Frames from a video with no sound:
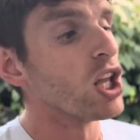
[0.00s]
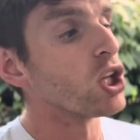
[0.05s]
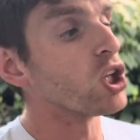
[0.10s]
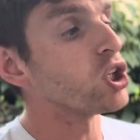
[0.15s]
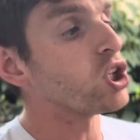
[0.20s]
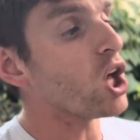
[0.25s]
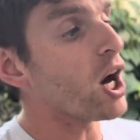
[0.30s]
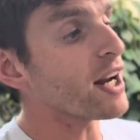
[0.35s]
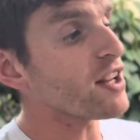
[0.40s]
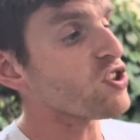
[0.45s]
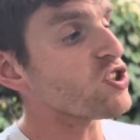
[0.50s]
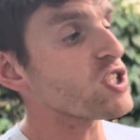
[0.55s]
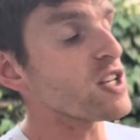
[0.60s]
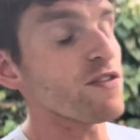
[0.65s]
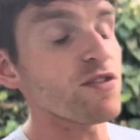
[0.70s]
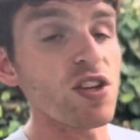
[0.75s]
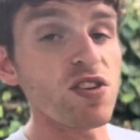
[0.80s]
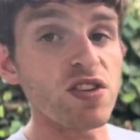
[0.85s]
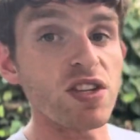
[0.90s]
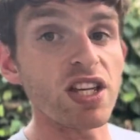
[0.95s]
lot of
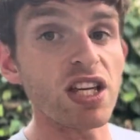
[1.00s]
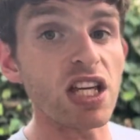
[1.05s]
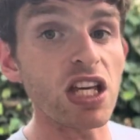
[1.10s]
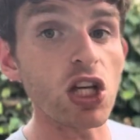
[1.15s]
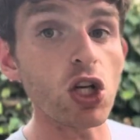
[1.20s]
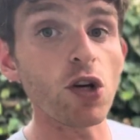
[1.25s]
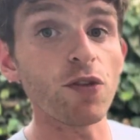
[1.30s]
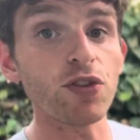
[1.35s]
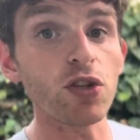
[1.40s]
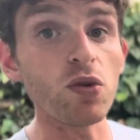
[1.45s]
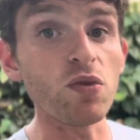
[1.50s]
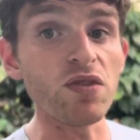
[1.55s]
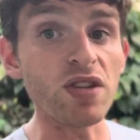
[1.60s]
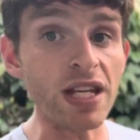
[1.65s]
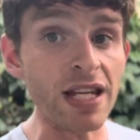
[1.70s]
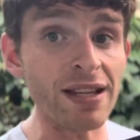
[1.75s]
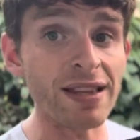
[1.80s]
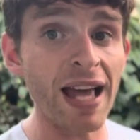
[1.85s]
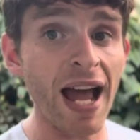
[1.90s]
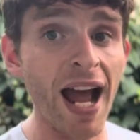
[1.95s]
stiffness in the heel if you
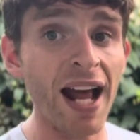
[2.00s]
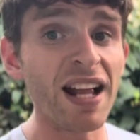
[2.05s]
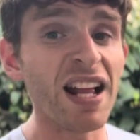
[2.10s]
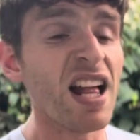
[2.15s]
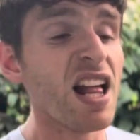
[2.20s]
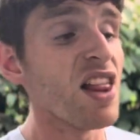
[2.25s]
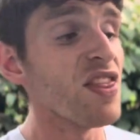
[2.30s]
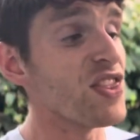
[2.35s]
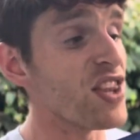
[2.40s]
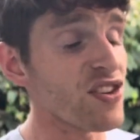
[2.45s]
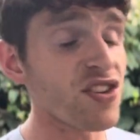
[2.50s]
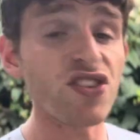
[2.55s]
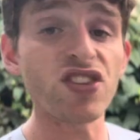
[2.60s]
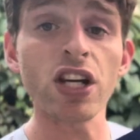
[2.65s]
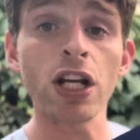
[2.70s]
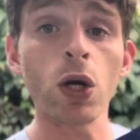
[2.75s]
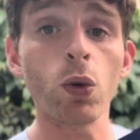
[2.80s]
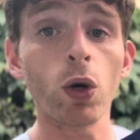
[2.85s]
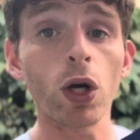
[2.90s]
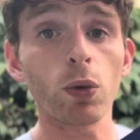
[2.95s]
need that, this is
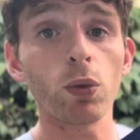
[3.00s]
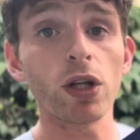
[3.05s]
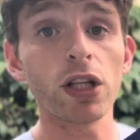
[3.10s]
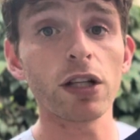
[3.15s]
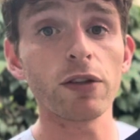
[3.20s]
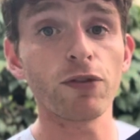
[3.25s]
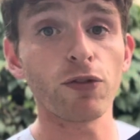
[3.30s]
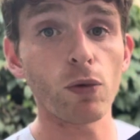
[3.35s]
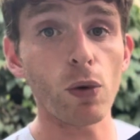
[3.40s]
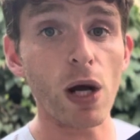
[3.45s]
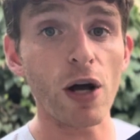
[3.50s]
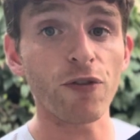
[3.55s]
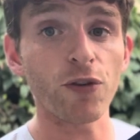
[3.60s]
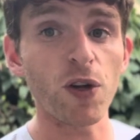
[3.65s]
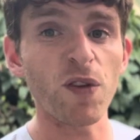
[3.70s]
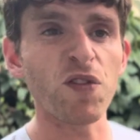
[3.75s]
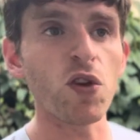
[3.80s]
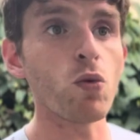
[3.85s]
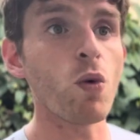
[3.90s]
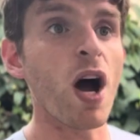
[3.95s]
gonna work really well for
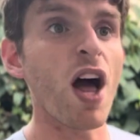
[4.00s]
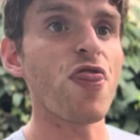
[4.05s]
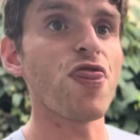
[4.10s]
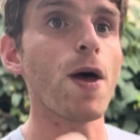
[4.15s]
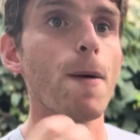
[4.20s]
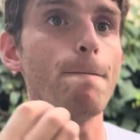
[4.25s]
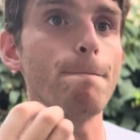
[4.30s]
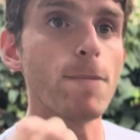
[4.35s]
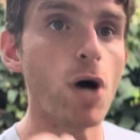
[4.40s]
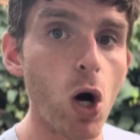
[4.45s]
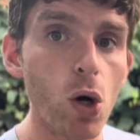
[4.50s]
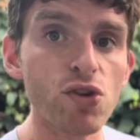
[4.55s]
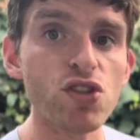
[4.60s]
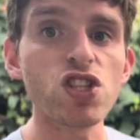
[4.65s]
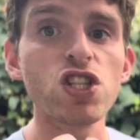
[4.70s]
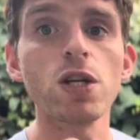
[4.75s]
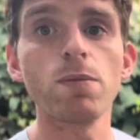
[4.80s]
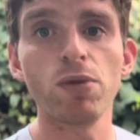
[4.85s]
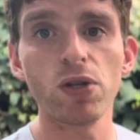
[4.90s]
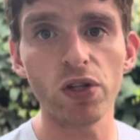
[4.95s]
you if you want the most
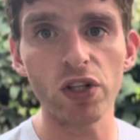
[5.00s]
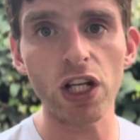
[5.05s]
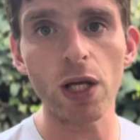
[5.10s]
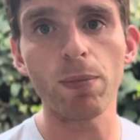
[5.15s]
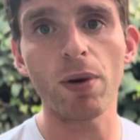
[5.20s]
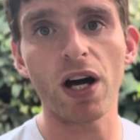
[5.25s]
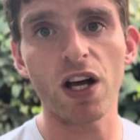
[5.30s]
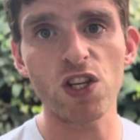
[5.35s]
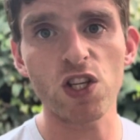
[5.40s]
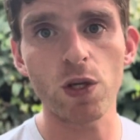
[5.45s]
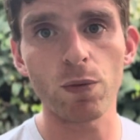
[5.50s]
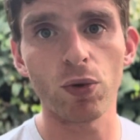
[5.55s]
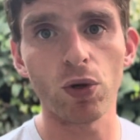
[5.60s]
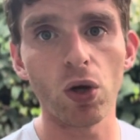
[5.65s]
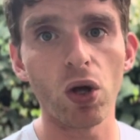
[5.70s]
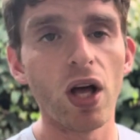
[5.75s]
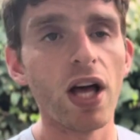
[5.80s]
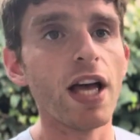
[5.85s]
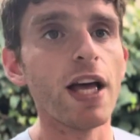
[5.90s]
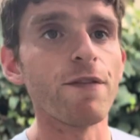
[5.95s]
stability
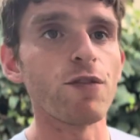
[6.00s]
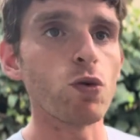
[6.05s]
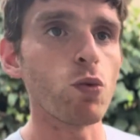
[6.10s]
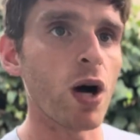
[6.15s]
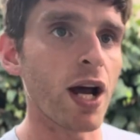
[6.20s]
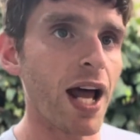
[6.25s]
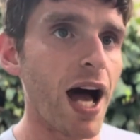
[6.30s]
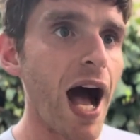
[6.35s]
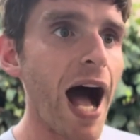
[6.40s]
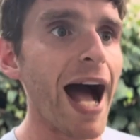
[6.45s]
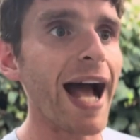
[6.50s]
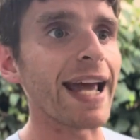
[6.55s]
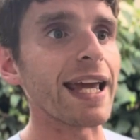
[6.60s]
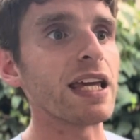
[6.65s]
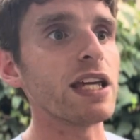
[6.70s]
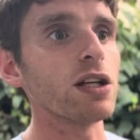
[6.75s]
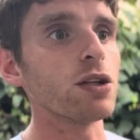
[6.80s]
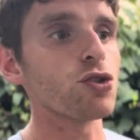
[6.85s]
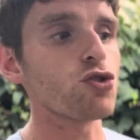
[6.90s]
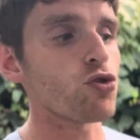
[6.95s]
possible, if you want a high
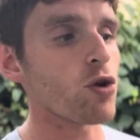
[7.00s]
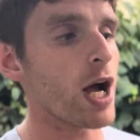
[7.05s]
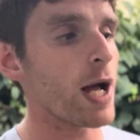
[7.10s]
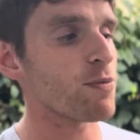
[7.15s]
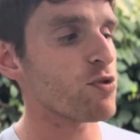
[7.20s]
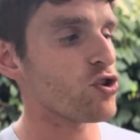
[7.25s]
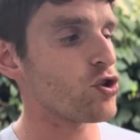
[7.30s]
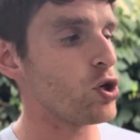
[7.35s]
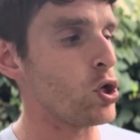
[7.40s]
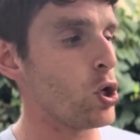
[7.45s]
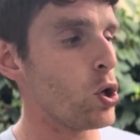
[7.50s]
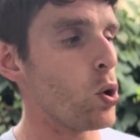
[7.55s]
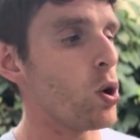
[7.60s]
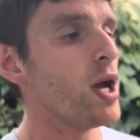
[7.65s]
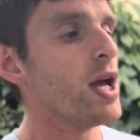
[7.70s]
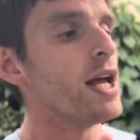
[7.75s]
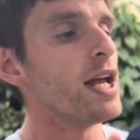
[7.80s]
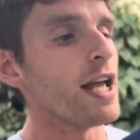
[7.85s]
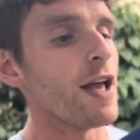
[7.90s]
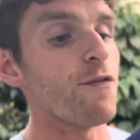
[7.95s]
heel drop shoe,
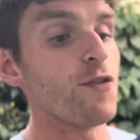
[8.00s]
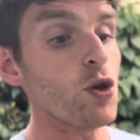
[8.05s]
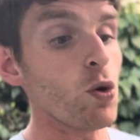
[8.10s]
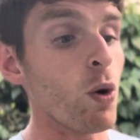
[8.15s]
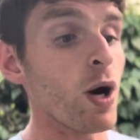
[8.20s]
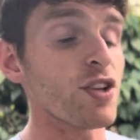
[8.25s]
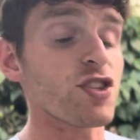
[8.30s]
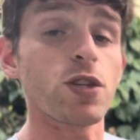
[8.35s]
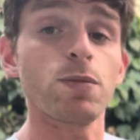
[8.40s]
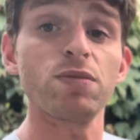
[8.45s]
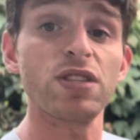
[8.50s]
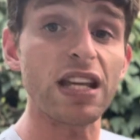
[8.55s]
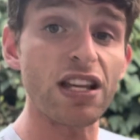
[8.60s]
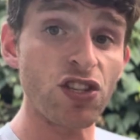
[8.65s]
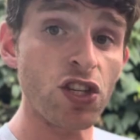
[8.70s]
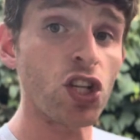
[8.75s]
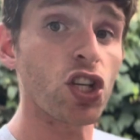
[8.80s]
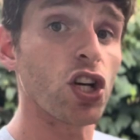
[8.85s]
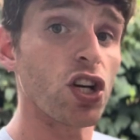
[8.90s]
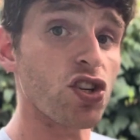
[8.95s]
if you want some
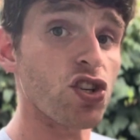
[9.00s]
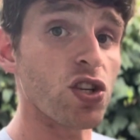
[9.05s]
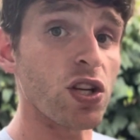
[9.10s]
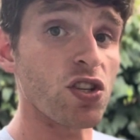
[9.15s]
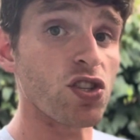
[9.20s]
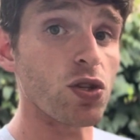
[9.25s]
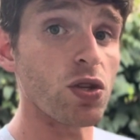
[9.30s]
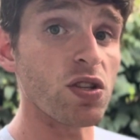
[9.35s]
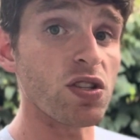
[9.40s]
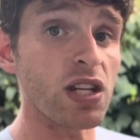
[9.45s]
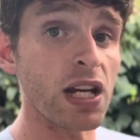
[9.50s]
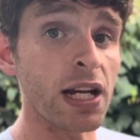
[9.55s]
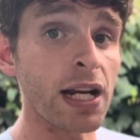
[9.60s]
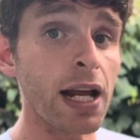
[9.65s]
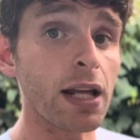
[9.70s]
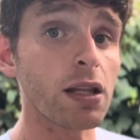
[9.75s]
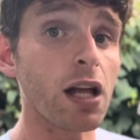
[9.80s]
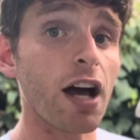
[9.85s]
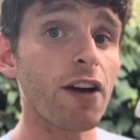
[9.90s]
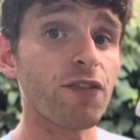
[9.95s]
decent cushioning. So the
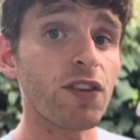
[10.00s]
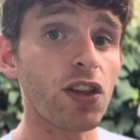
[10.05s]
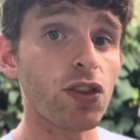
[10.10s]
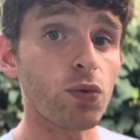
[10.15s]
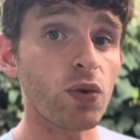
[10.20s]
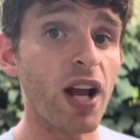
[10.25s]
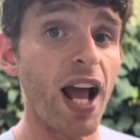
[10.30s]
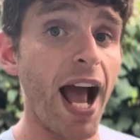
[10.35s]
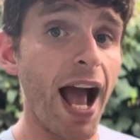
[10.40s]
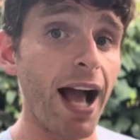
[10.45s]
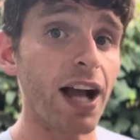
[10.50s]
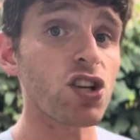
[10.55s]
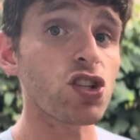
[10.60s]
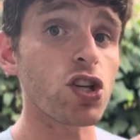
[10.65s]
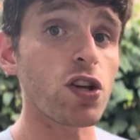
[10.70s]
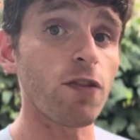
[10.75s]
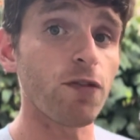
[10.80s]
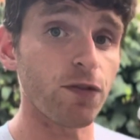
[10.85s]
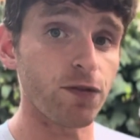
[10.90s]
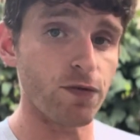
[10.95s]
DNA Loft V3
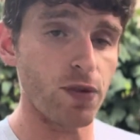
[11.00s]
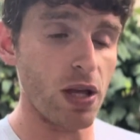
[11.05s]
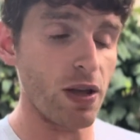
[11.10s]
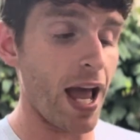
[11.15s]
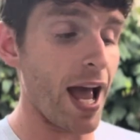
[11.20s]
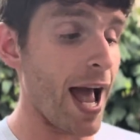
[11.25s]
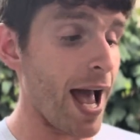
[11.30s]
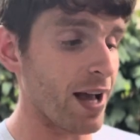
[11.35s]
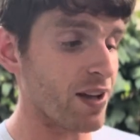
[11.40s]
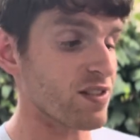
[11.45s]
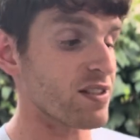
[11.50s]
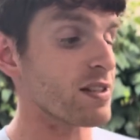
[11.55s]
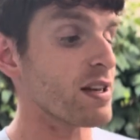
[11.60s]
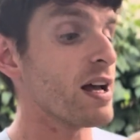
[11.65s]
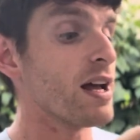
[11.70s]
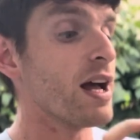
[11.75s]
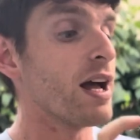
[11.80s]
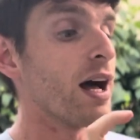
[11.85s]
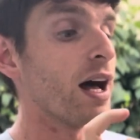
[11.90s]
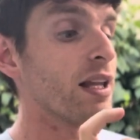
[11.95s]
actually acts
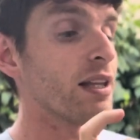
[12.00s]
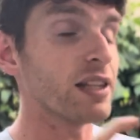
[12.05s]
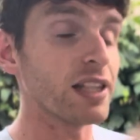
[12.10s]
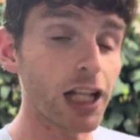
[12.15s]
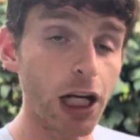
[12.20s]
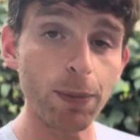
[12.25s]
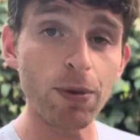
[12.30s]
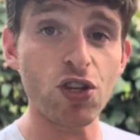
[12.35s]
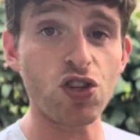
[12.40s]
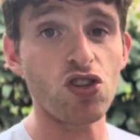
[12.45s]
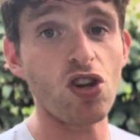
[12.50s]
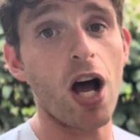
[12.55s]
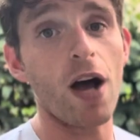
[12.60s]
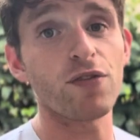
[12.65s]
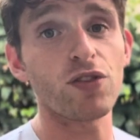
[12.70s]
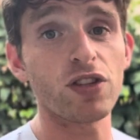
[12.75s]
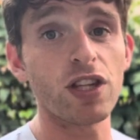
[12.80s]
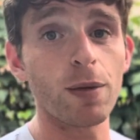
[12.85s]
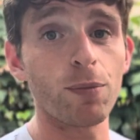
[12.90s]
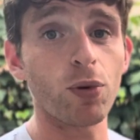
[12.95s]
a little bit
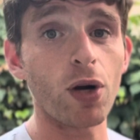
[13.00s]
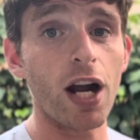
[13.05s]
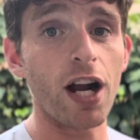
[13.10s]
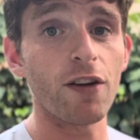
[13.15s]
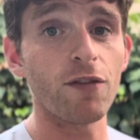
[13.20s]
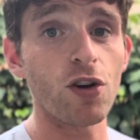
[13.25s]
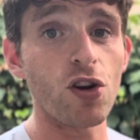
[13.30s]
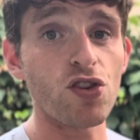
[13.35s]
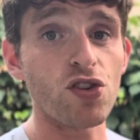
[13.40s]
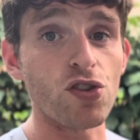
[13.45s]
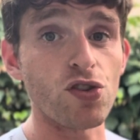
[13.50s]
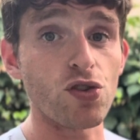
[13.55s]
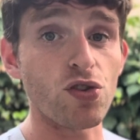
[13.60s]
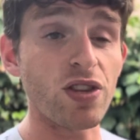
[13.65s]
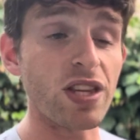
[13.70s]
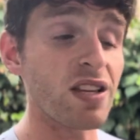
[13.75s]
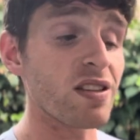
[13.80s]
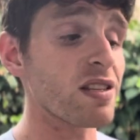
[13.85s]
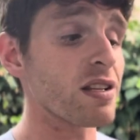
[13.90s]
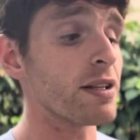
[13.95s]
softer than prior versions. So
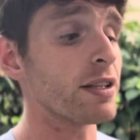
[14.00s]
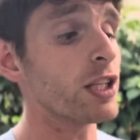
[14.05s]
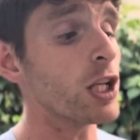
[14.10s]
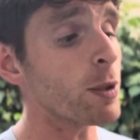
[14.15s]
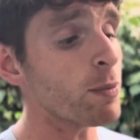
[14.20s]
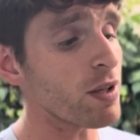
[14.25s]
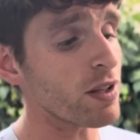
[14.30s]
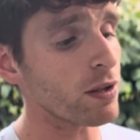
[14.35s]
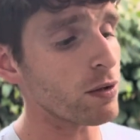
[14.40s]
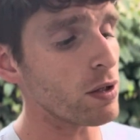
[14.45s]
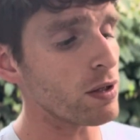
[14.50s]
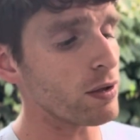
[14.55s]
things are a little bit